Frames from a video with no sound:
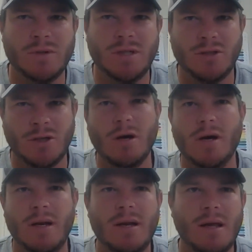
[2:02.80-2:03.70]
which is
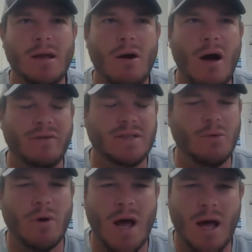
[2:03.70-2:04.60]
good. You know,
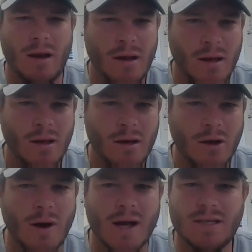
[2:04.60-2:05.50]
obviously we're not
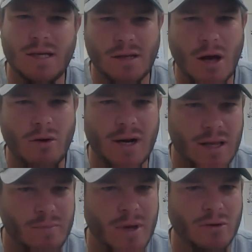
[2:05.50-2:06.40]
crazy and going
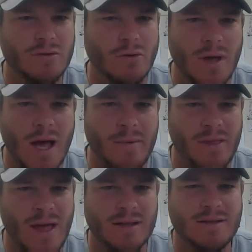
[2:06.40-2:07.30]
into the middle school. I
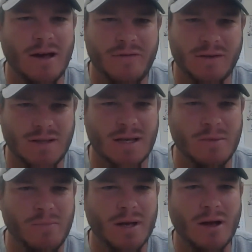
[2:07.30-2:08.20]
mean that stuff is is
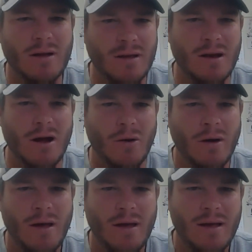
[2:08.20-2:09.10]
a bit you know
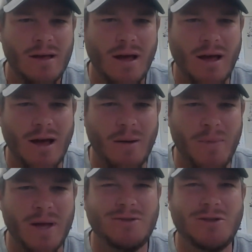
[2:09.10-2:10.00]
a
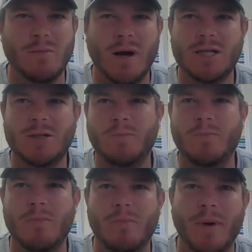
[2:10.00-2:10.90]
bit too much.
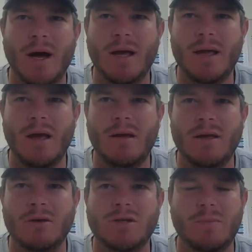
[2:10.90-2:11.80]
But
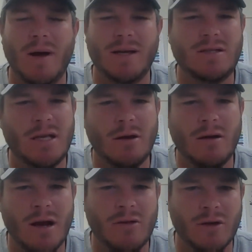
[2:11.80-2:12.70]
usually by senior
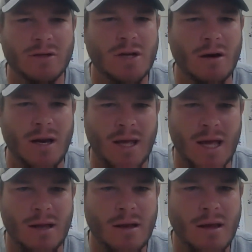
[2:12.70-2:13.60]
year they're starting to
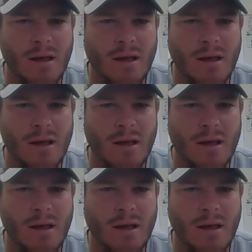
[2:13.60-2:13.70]
get